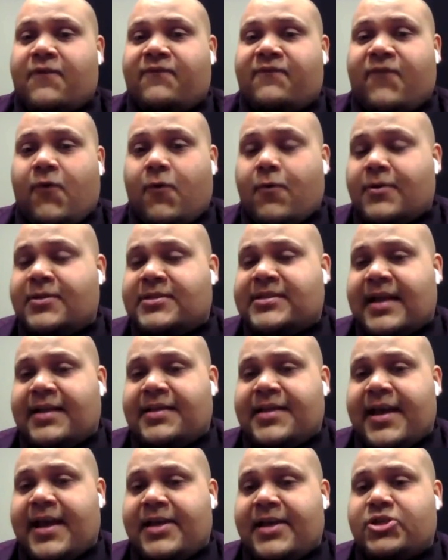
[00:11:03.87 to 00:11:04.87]
Forwards get
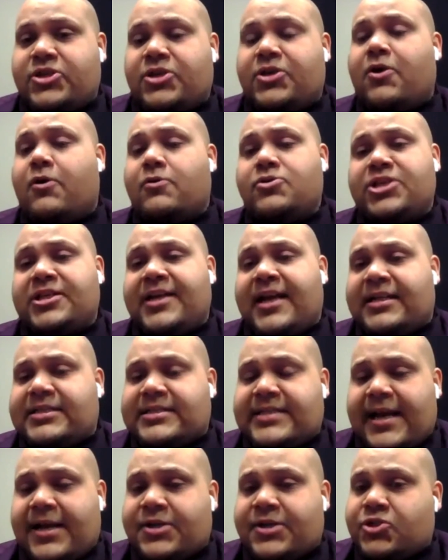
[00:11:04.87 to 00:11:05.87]
the edge, and coaching gets
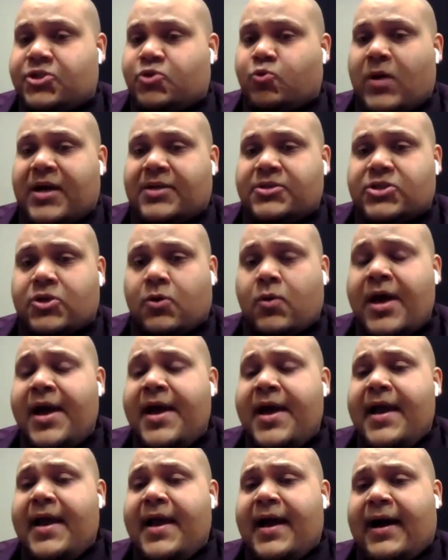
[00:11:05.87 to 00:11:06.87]
the edge as well. So,
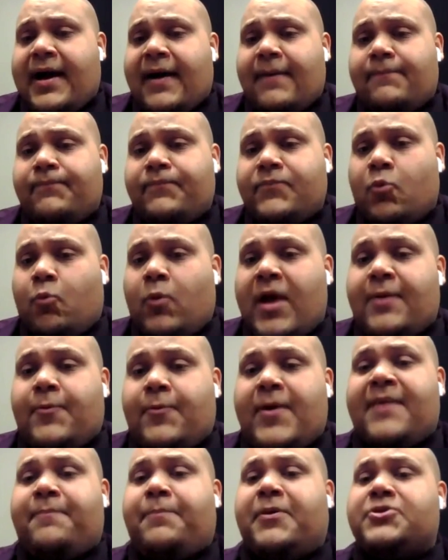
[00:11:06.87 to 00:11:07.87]

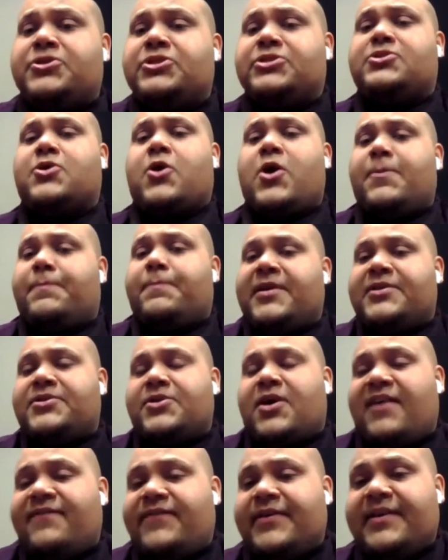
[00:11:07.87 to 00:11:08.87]
Wayway pushes hard, but
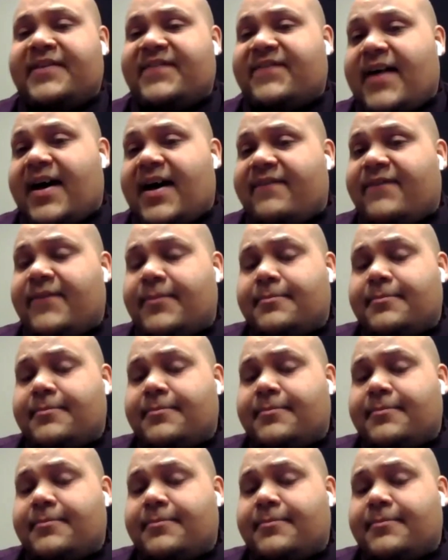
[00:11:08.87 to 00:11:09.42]
Dauphin in 5.